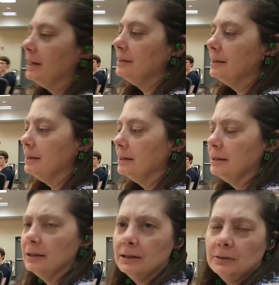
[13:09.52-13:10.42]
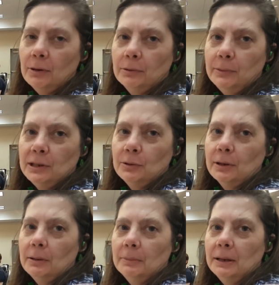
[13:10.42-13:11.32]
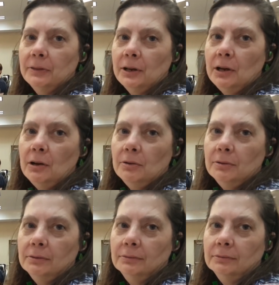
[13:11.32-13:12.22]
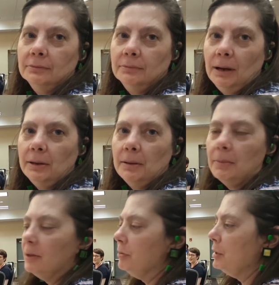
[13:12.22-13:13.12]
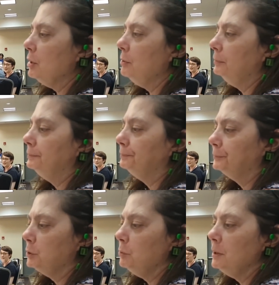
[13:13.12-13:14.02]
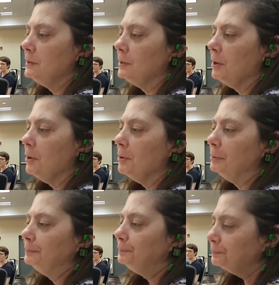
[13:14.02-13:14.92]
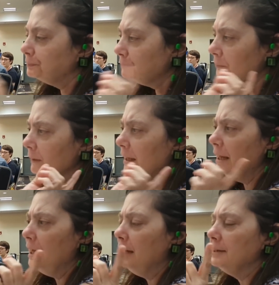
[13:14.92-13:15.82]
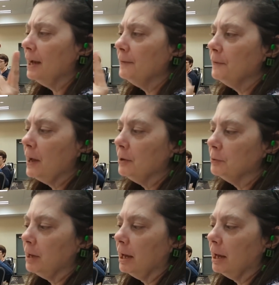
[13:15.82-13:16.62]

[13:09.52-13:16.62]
I did. We did a month ago. Yeah, we 2 weeks ago. 2 weeks ago. And I found